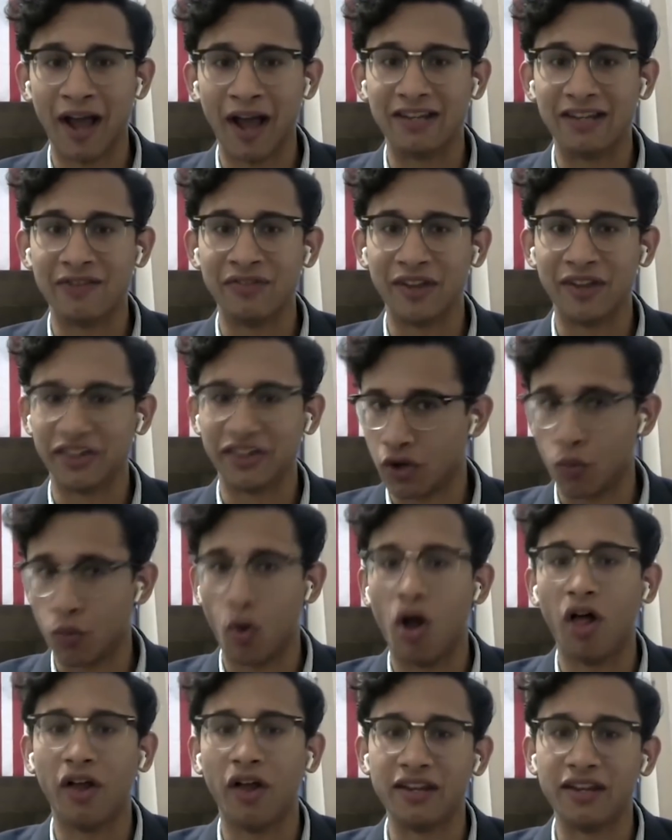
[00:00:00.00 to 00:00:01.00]
given like the
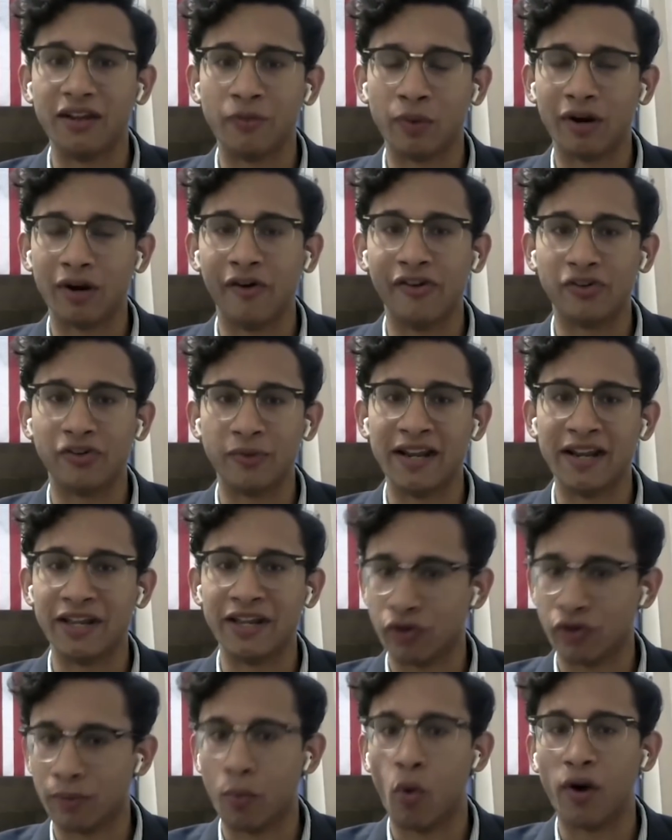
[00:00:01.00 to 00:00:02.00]
quality of what I was reading and the
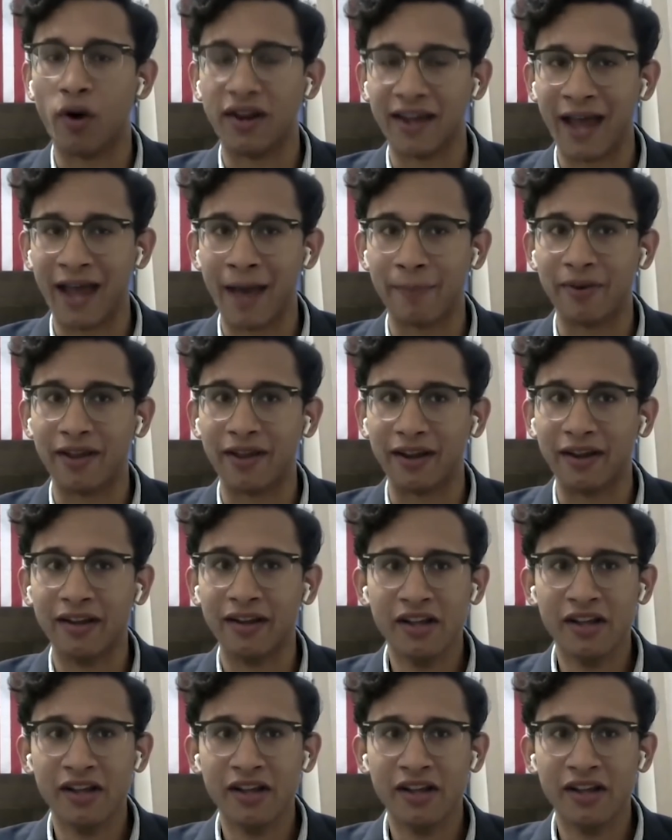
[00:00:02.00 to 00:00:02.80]
reporting happening.